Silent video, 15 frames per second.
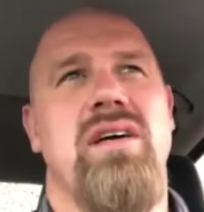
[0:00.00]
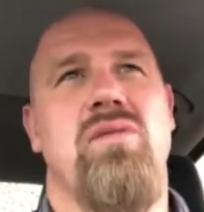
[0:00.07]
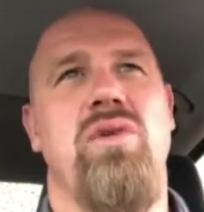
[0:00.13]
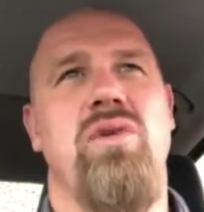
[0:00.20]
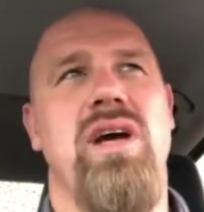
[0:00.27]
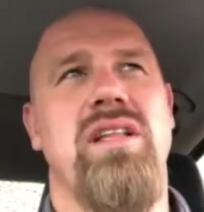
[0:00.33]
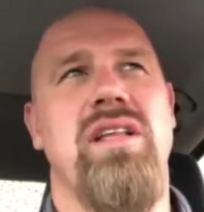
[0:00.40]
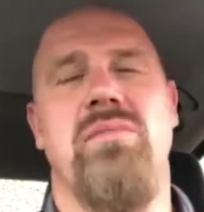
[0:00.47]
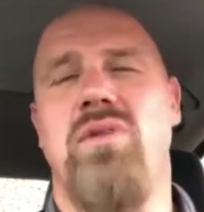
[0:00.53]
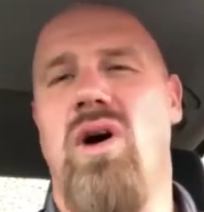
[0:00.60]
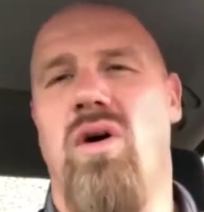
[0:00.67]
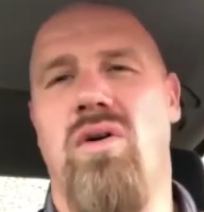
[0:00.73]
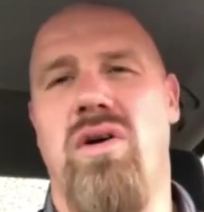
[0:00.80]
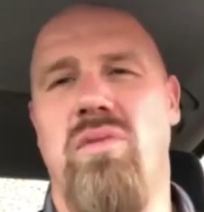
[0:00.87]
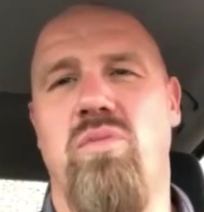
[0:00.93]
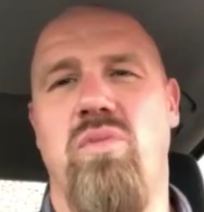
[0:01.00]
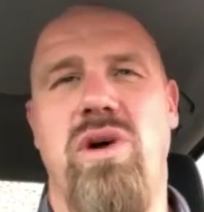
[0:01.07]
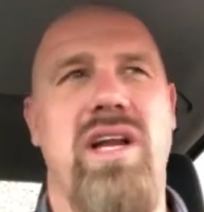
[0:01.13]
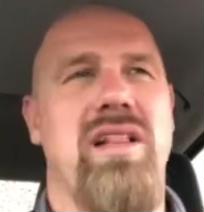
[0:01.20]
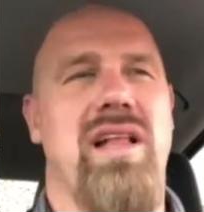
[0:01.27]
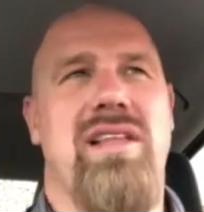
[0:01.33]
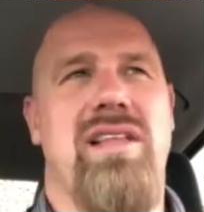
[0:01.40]
We end up going and
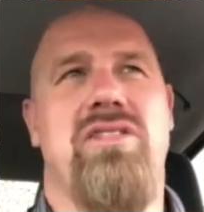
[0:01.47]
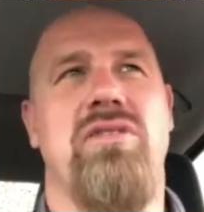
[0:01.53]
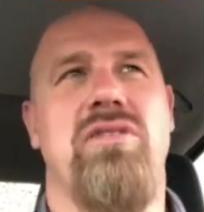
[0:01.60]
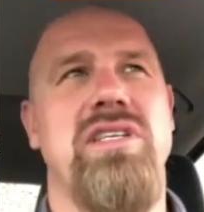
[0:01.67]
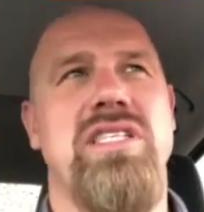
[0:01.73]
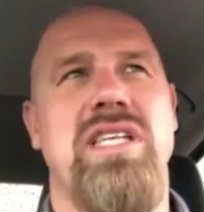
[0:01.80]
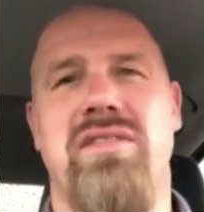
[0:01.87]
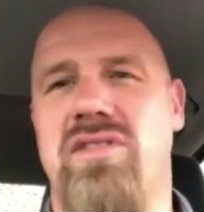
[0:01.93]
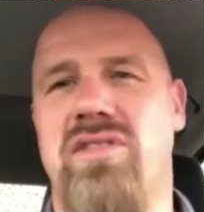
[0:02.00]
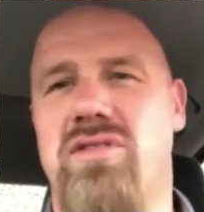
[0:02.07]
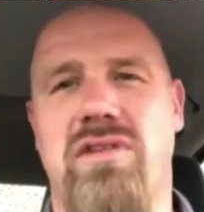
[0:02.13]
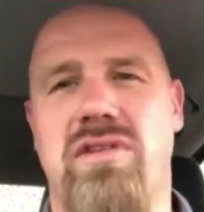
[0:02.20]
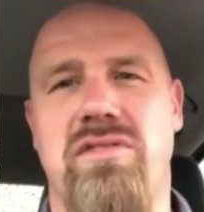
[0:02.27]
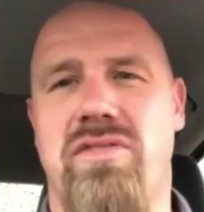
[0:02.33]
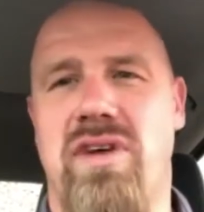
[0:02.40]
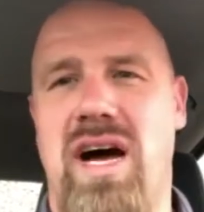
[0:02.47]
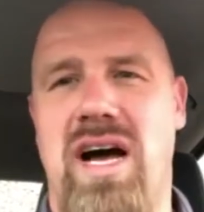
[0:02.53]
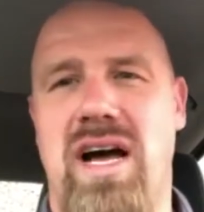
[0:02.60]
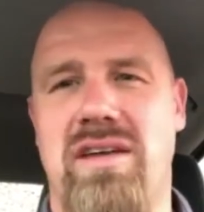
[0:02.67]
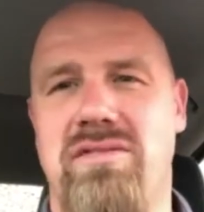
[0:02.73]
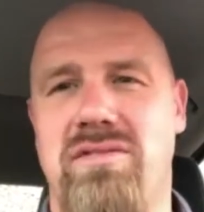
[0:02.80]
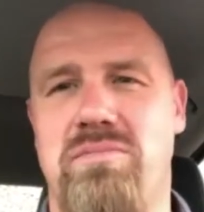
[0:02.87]
winning like 37
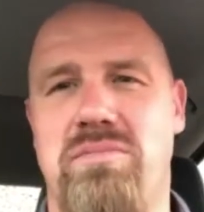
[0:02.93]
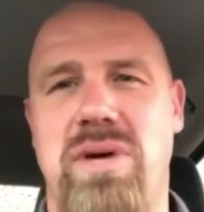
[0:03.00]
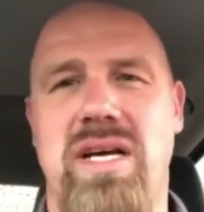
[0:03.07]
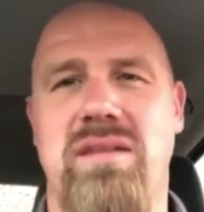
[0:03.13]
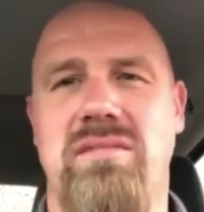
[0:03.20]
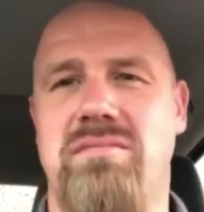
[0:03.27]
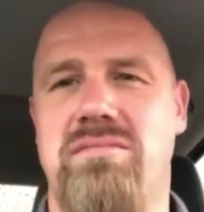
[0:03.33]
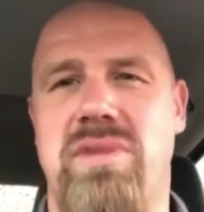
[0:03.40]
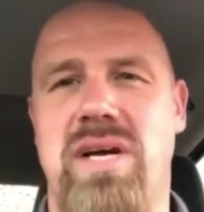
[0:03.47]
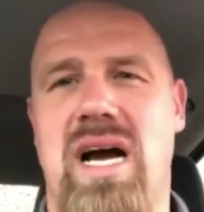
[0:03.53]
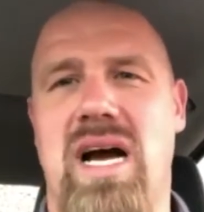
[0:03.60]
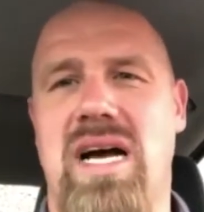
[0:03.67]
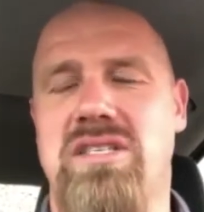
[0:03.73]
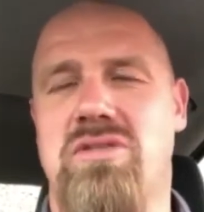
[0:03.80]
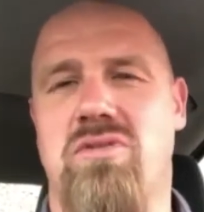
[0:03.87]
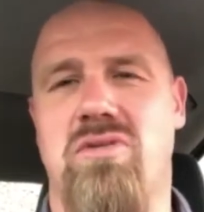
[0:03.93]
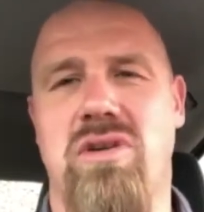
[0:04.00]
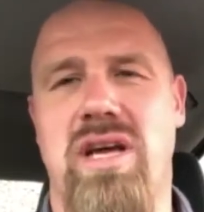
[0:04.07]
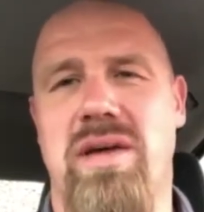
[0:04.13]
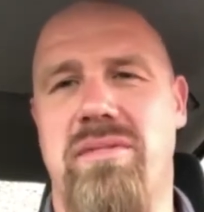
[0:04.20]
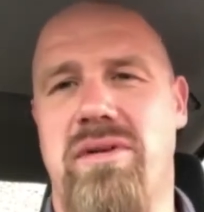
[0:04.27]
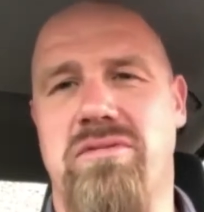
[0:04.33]
35, big, big high scoring
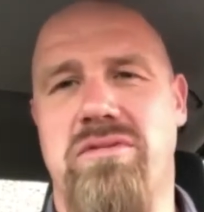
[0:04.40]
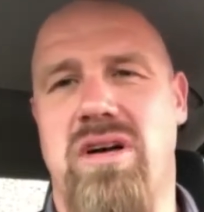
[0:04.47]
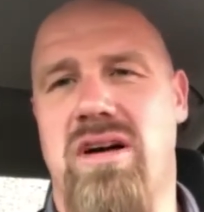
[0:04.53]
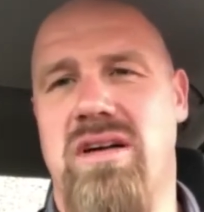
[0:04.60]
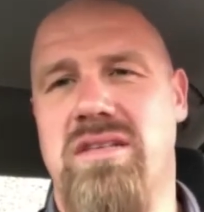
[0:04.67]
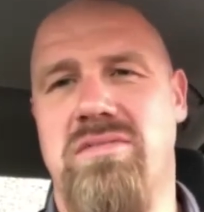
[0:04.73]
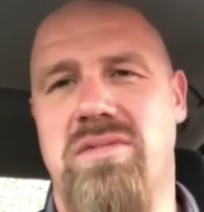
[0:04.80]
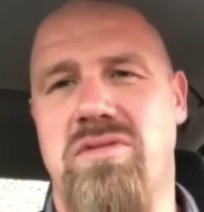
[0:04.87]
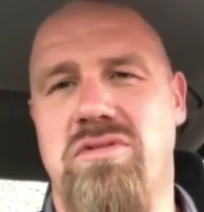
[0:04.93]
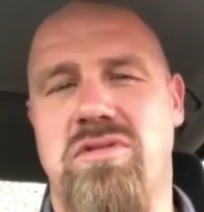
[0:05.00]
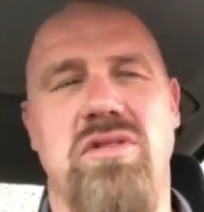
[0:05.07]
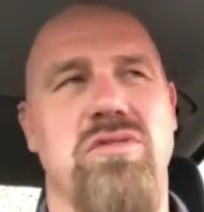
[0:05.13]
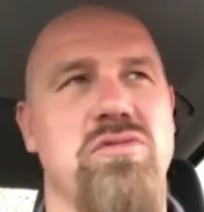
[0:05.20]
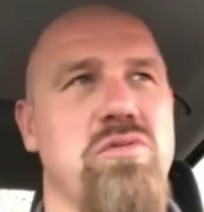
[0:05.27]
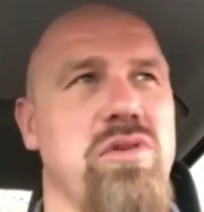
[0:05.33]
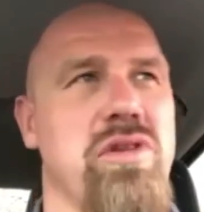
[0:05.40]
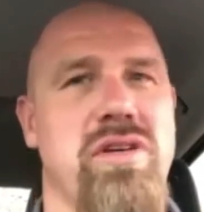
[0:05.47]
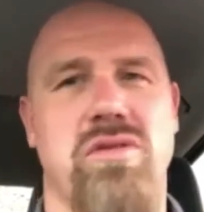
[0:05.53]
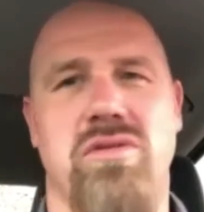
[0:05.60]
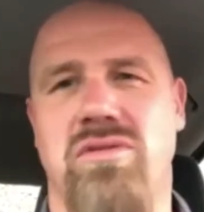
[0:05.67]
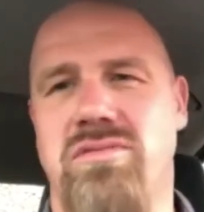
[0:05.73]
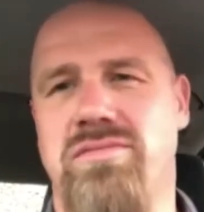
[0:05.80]
game. And it was awesome. It was, it was really
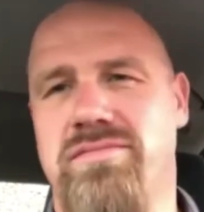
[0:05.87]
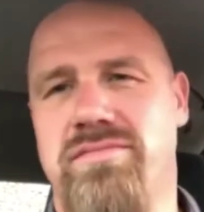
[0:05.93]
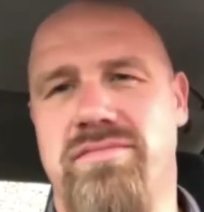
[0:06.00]
cool.